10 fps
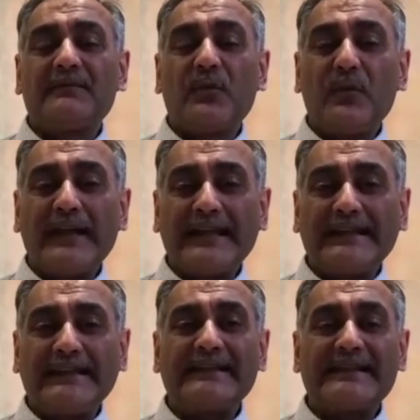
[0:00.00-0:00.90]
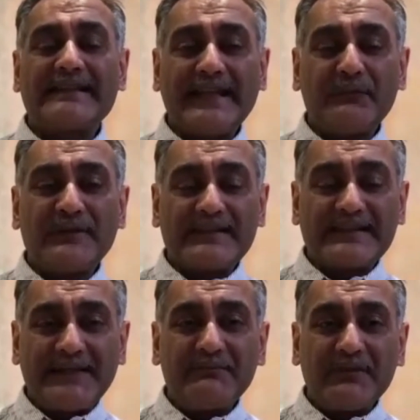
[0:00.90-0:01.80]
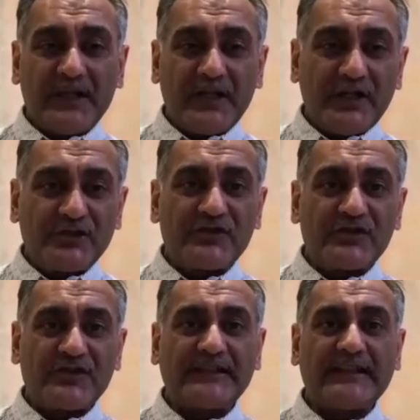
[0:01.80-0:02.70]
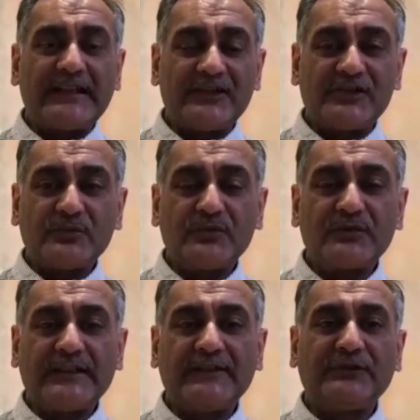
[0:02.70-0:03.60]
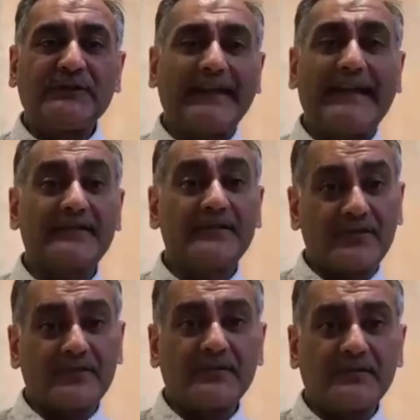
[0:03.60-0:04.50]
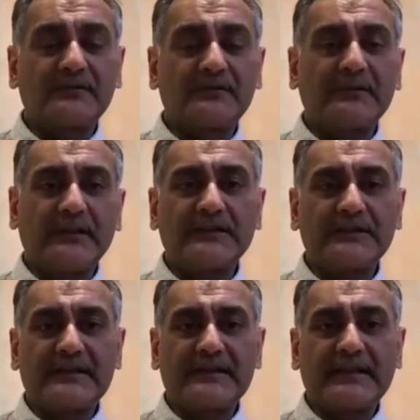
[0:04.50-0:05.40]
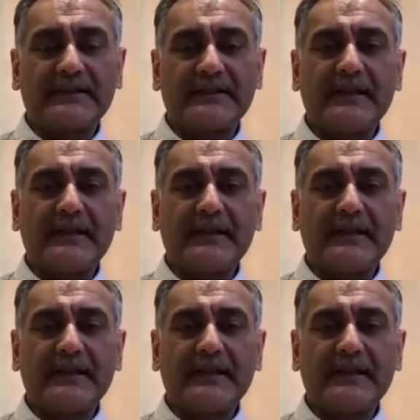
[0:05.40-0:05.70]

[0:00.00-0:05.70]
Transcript: way, with the same urgency as you would if you had a stroke or a heart attack,